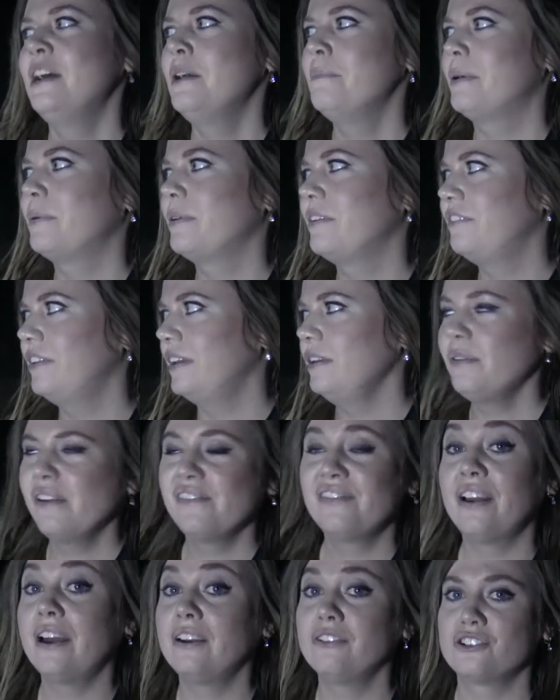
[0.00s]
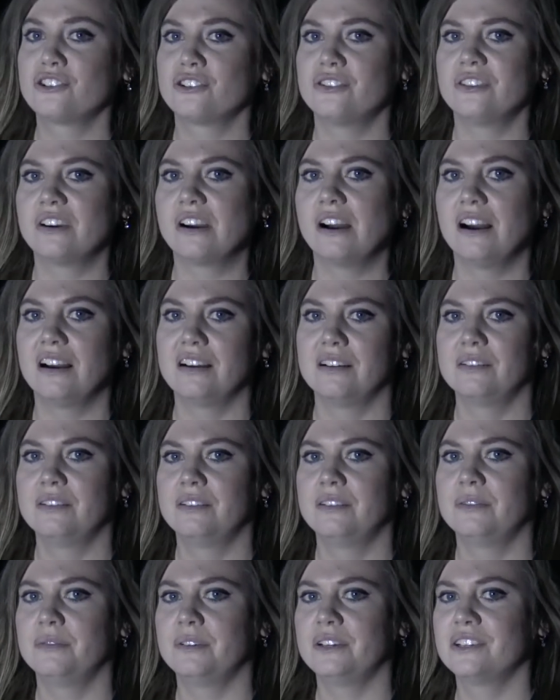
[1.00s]
but we think we found a shortcut.
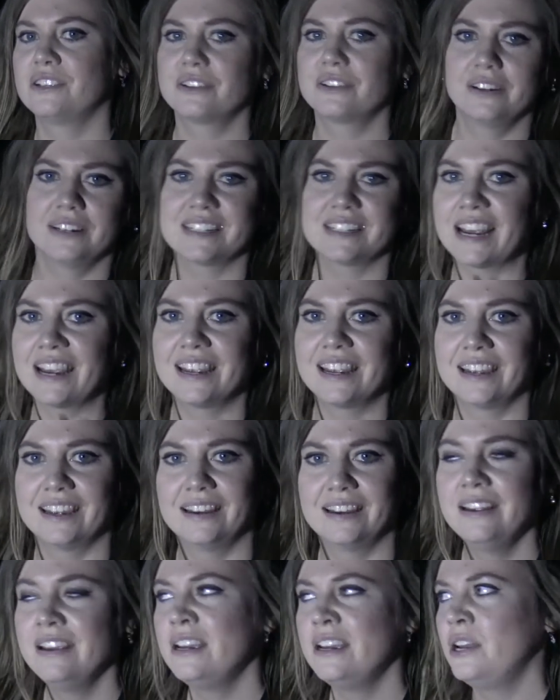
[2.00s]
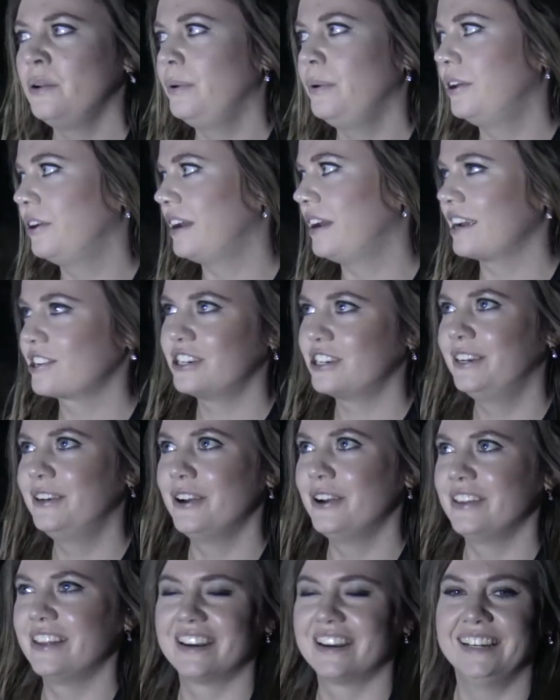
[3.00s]
We're just going to take it. We don't actually
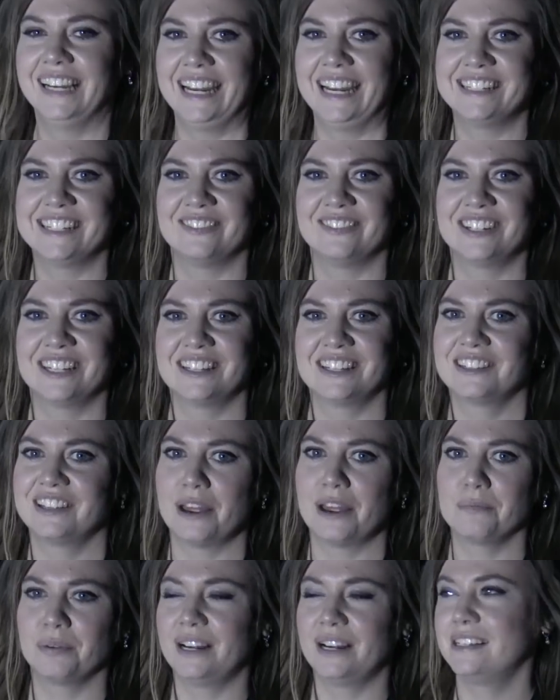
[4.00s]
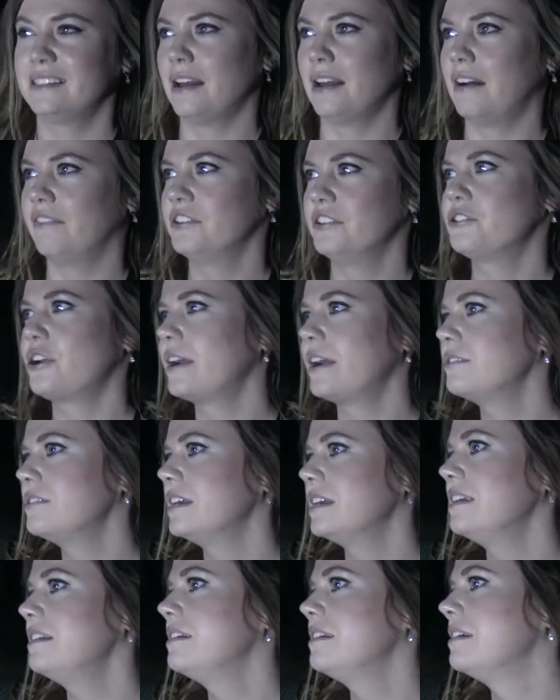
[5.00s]
know that it leads up to the same place the other trail
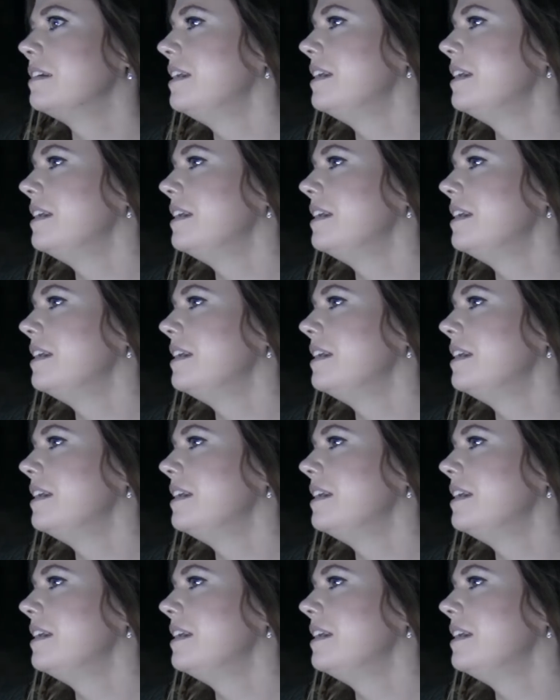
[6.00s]
did,